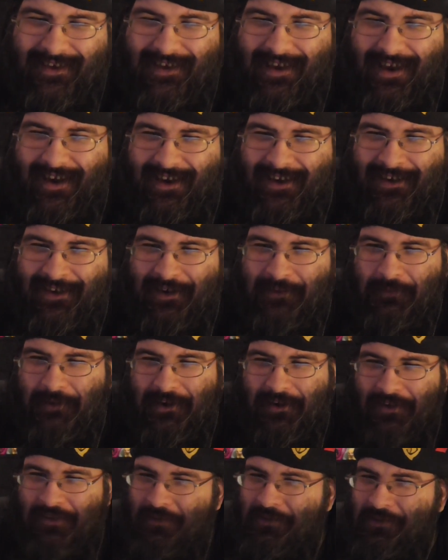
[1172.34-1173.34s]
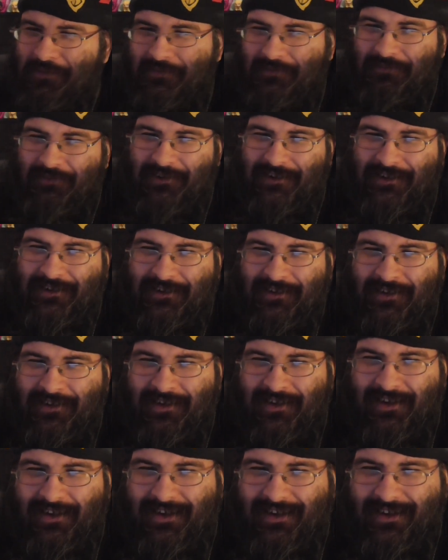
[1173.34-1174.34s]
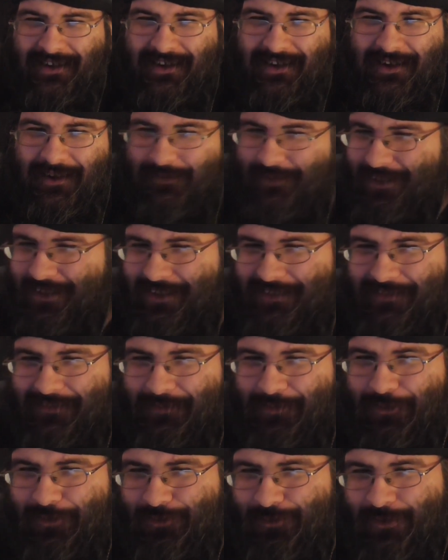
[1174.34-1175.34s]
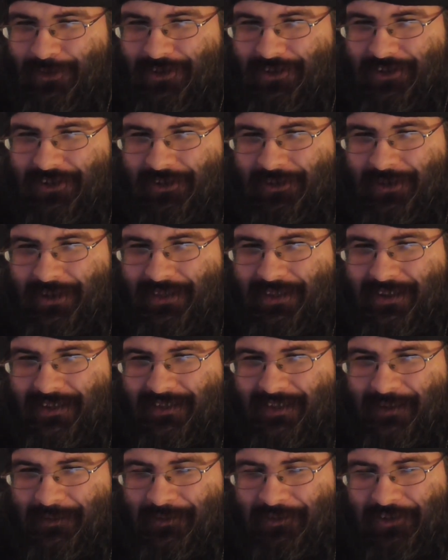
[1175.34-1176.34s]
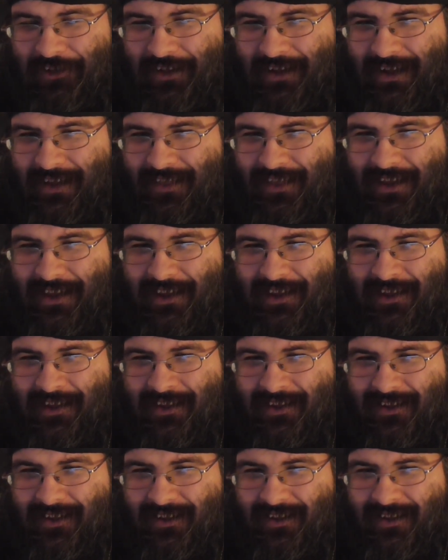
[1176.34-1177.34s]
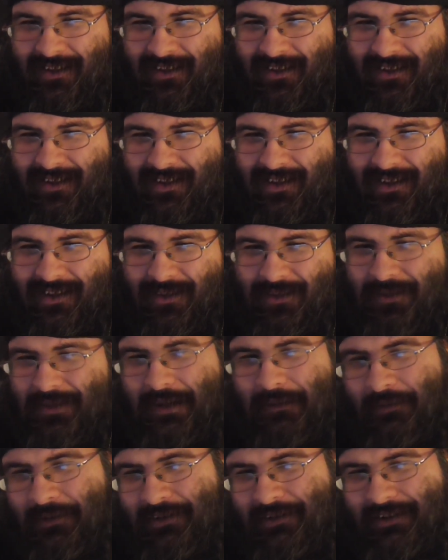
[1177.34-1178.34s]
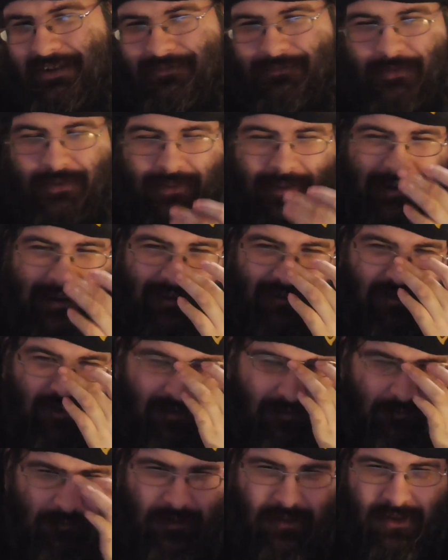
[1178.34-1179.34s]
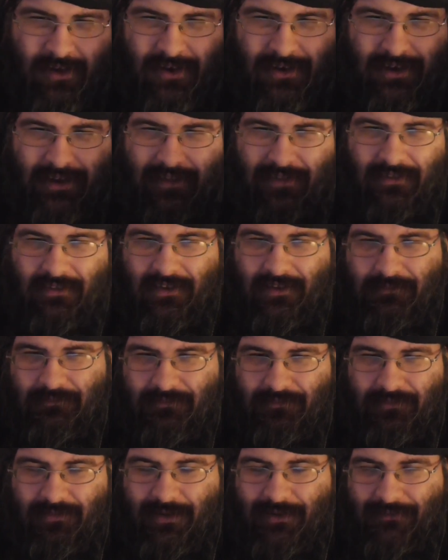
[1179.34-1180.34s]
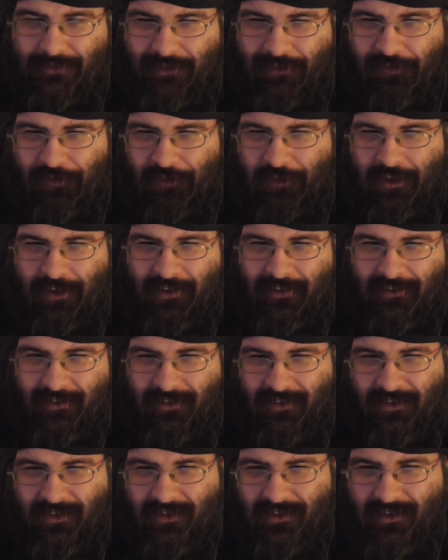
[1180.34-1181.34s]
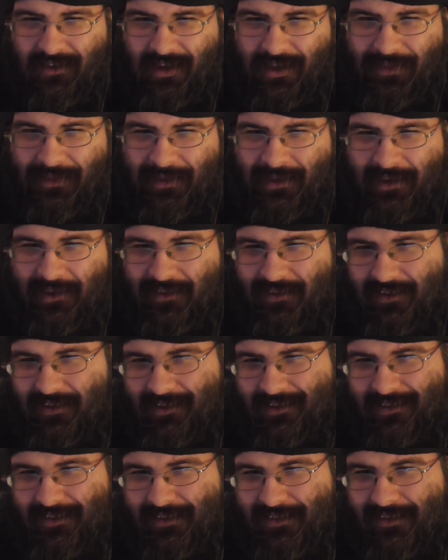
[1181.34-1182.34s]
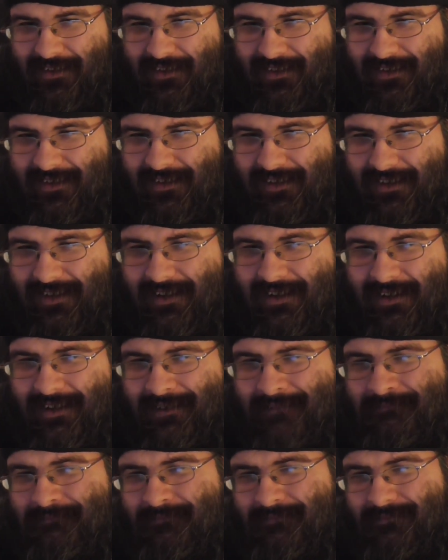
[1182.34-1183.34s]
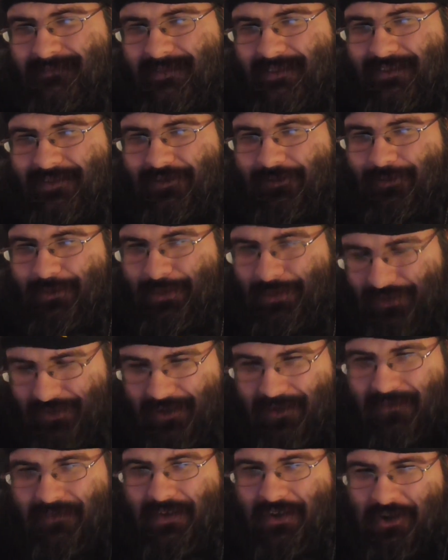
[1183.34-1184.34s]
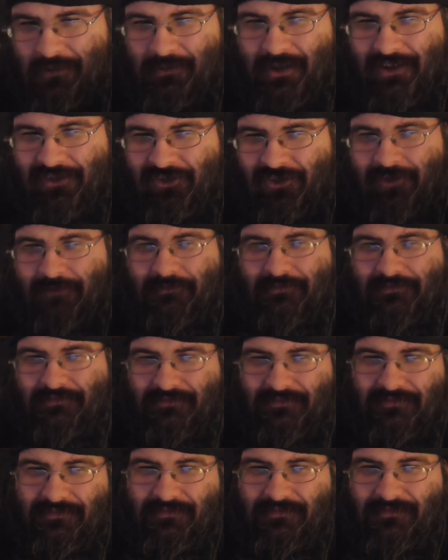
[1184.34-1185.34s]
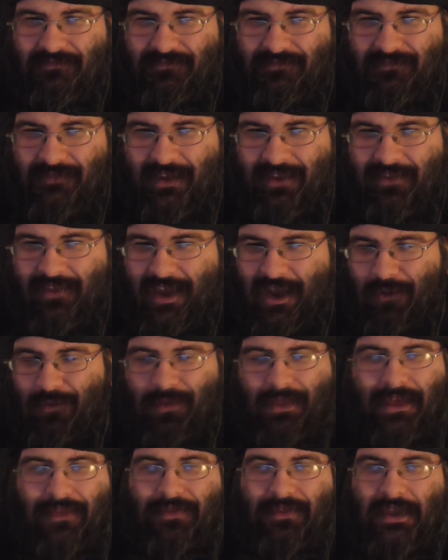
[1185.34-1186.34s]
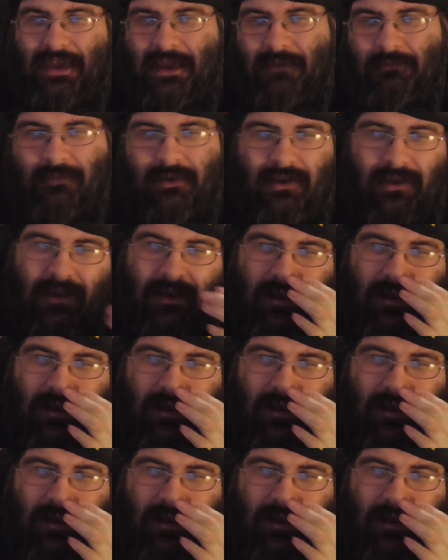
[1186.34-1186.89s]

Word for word: Yeah, I mean, all those were pretty good. I I really like the first one too. I think that was a highlight. Uh, that one, it felt like it should have belonged in the previous set, I think, because um, it was still very much in line with that theme.